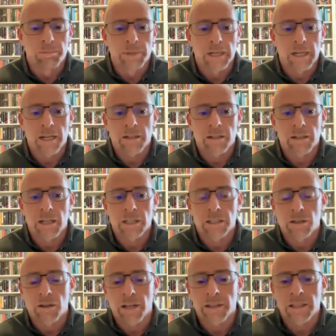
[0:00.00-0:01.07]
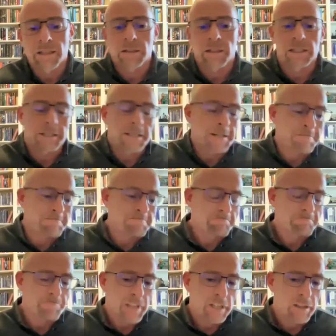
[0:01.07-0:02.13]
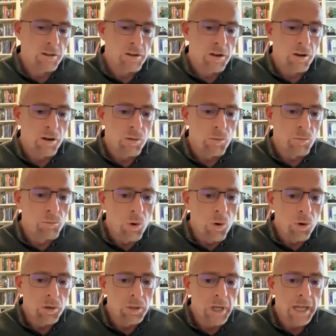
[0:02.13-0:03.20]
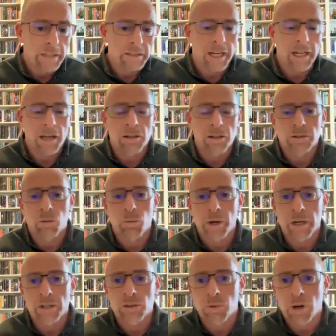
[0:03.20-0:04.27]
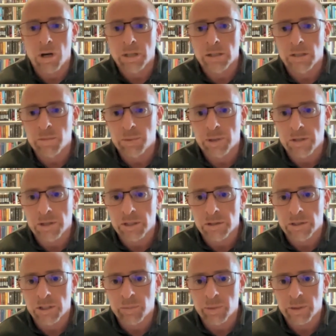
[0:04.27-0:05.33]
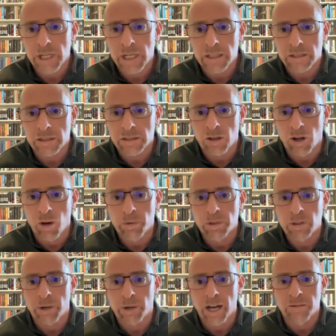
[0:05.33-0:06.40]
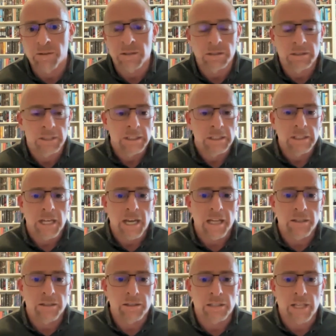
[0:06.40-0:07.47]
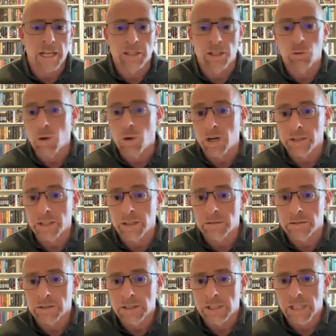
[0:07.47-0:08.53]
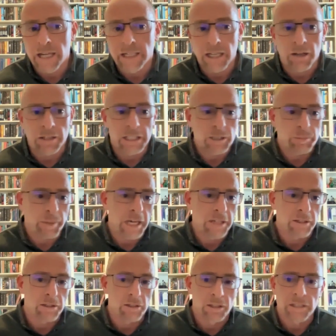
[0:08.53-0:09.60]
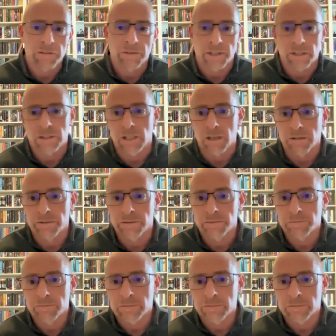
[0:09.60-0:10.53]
but I don't, you know, I think like um, moralizing, I call it the Where's Waldo approach to interpretation. Yeah. Bible and you and you're Waldo at, on yeah. each page you're looking for yourself.